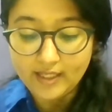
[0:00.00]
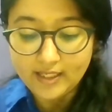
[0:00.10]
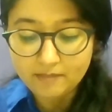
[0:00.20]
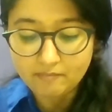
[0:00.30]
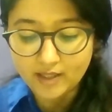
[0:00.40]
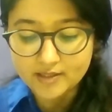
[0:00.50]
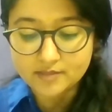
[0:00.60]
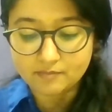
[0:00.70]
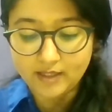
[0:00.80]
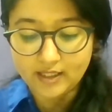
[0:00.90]
He
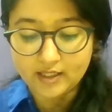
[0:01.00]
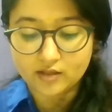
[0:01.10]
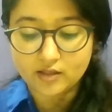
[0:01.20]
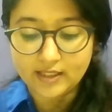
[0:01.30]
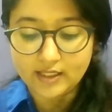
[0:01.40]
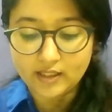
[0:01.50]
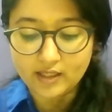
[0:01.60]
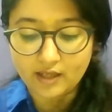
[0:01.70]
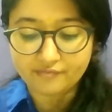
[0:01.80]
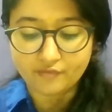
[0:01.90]
must make
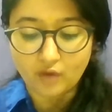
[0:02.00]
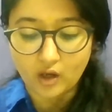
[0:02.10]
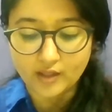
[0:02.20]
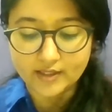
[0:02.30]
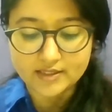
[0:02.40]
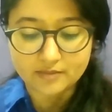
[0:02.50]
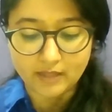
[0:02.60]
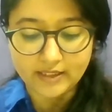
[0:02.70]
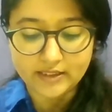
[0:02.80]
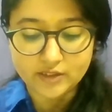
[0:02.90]
enough honest
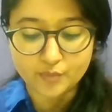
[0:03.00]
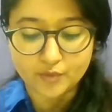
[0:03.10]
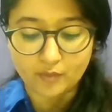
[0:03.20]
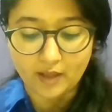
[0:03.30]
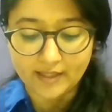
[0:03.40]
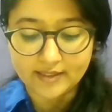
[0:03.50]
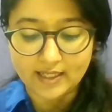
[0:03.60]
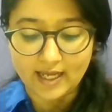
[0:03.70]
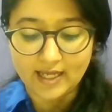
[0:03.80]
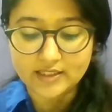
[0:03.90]
money to provide
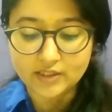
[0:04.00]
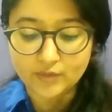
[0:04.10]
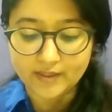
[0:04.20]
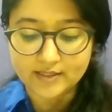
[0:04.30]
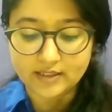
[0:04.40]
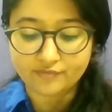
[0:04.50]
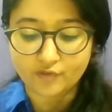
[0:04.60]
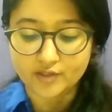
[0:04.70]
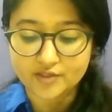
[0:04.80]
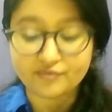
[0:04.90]
adequately
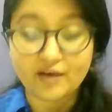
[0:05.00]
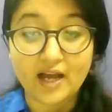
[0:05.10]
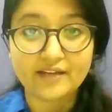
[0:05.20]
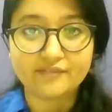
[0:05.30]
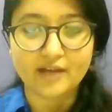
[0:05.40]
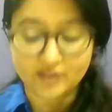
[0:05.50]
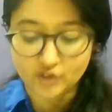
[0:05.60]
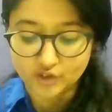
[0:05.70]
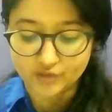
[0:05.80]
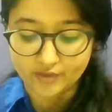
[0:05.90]
for his wife and
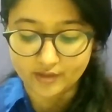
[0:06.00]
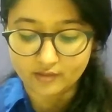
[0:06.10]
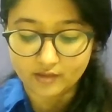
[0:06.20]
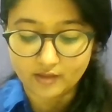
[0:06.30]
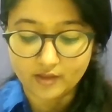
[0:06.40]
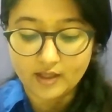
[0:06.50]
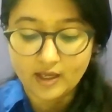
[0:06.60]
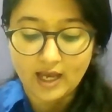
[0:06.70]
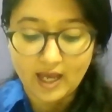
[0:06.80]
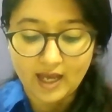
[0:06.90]
children.
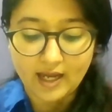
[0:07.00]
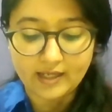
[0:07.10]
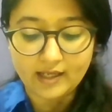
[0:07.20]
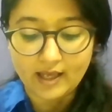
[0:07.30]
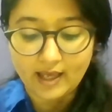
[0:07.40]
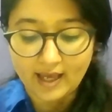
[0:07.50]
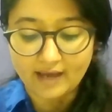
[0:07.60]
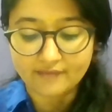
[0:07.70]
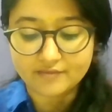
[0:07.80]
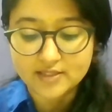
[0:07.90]
I
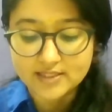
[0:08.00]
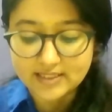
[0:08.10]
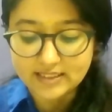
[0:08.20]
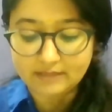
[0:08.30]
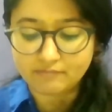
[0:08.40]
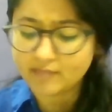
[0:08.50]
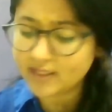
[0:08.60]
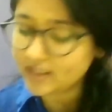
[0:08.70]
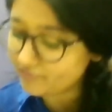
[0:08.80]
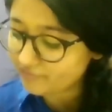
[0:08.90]
have seen
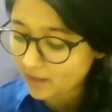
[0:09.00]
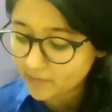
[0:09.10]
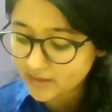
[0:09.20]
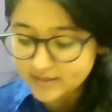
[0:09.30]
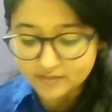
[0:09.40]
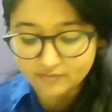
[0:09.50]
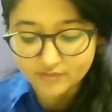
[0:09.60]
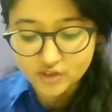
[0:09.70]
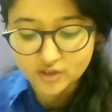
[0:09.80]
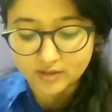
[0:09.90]
many families in
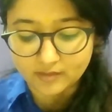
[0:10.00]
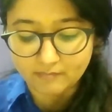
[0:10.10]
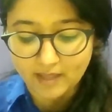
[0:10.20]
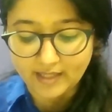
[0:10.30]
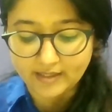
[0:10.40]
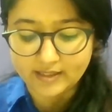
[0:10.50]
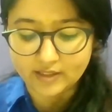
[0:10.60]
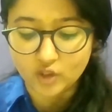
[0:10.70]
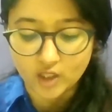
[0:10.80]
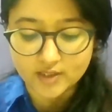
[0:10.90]
which the man
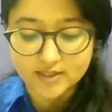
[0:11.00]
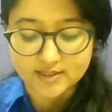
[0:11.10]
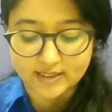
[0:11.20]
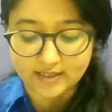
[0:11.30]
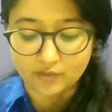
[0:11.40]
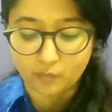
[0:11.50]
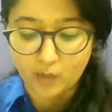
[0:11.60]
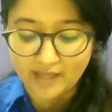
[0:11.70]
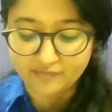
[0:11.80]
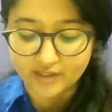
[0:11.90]
cannot sustain the
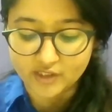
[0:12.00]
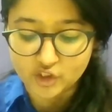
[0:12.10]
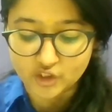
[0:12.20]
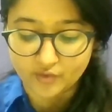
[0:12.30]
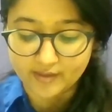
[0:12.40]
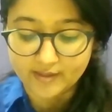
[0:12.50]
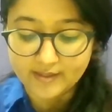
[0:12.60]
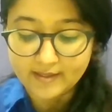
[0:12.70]
wife and children.